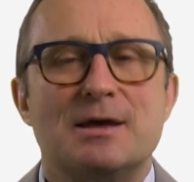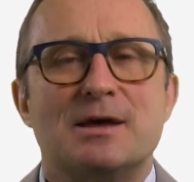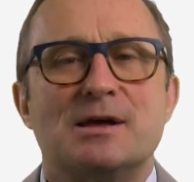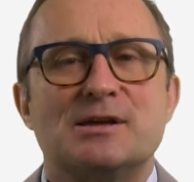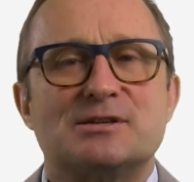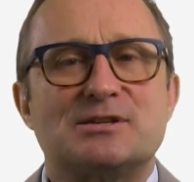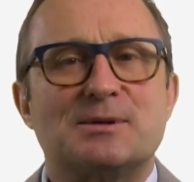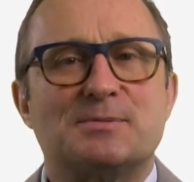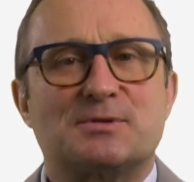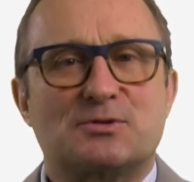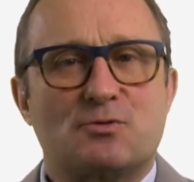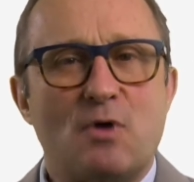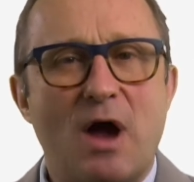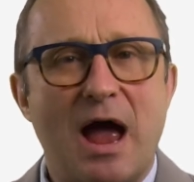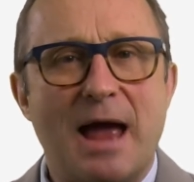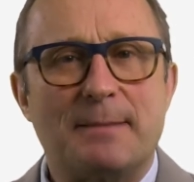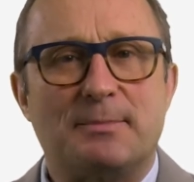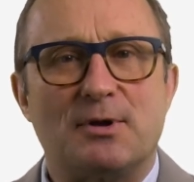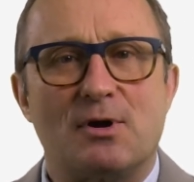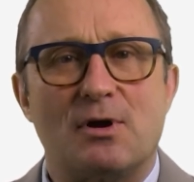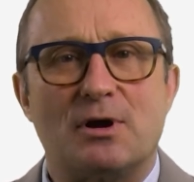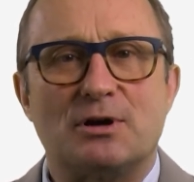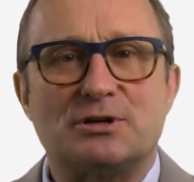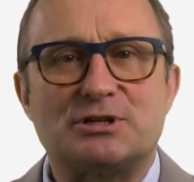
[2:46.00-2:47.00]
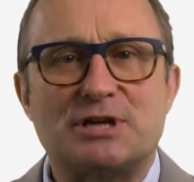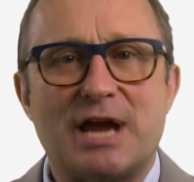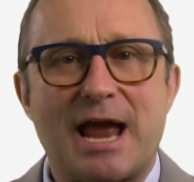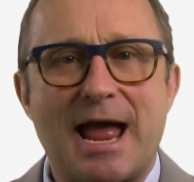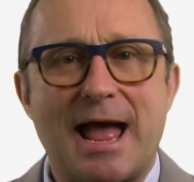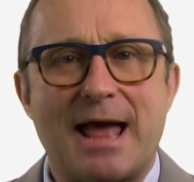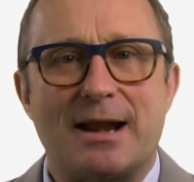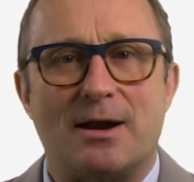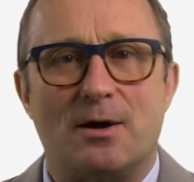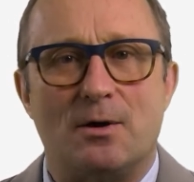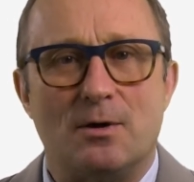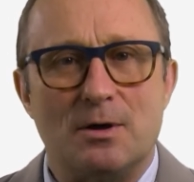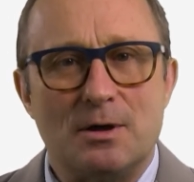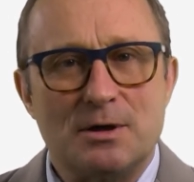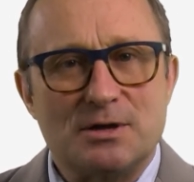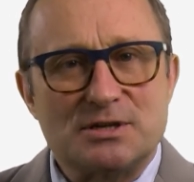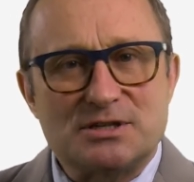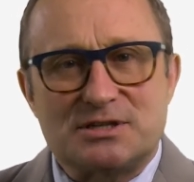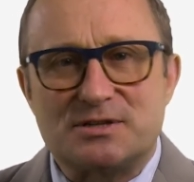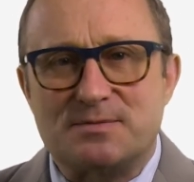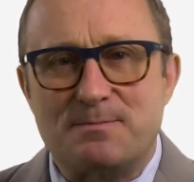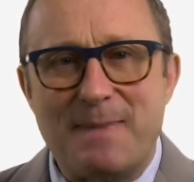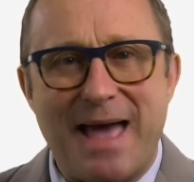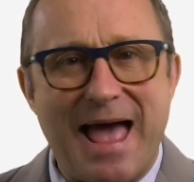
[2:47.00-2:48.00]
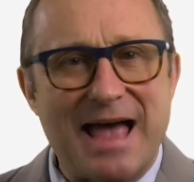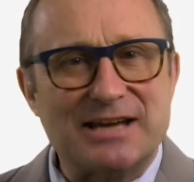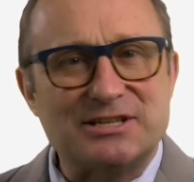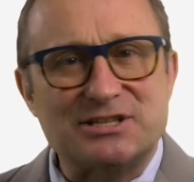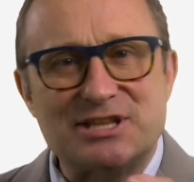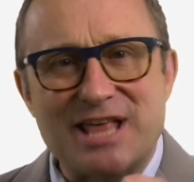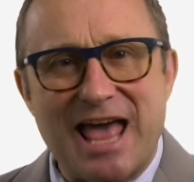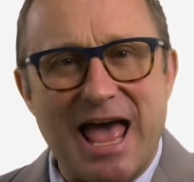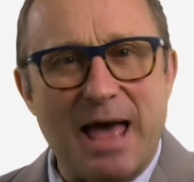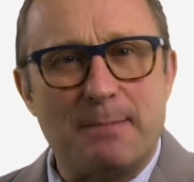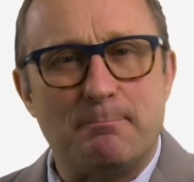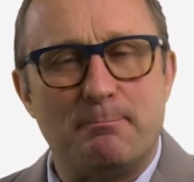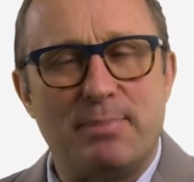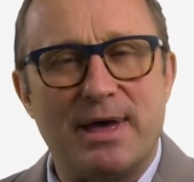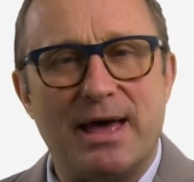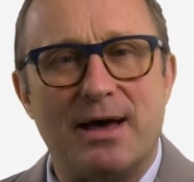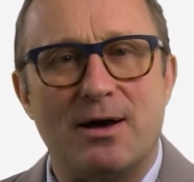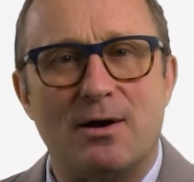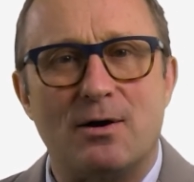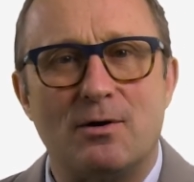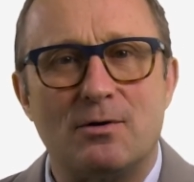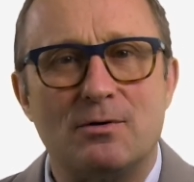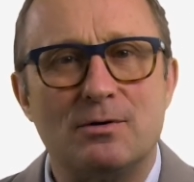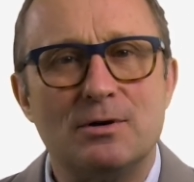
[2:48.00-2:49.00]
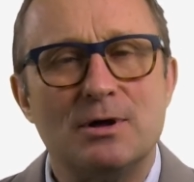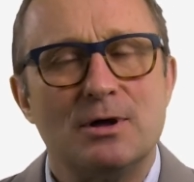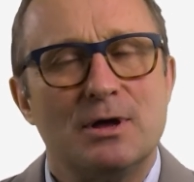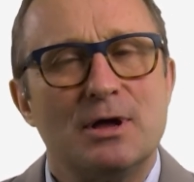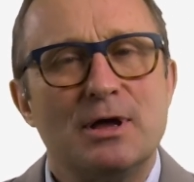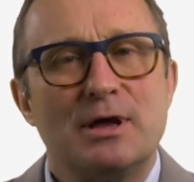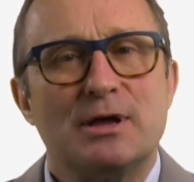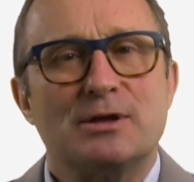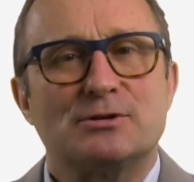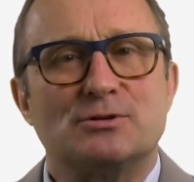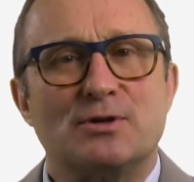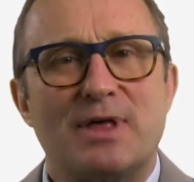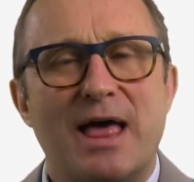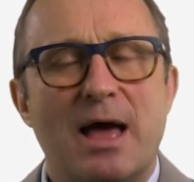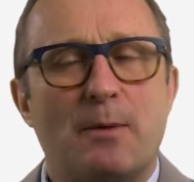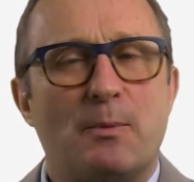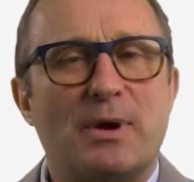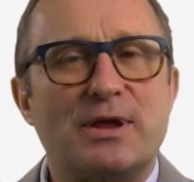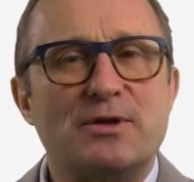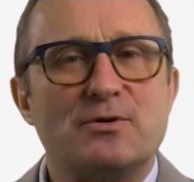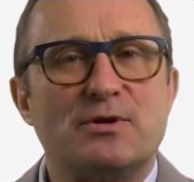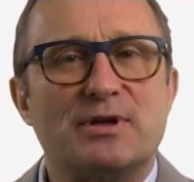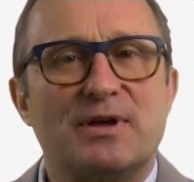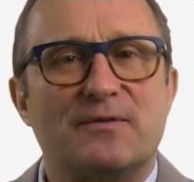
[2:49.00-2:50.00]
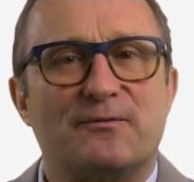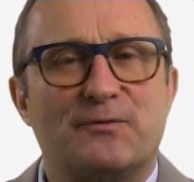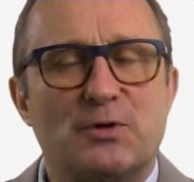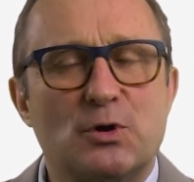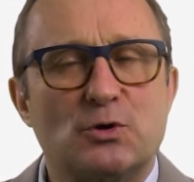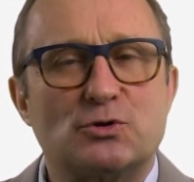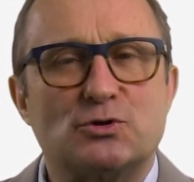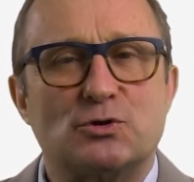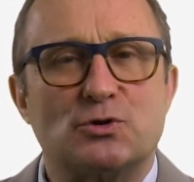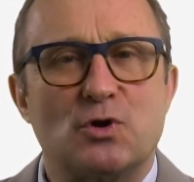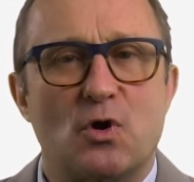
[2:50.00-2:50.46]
Subscribe to our channel. Smash that bell so that way you get future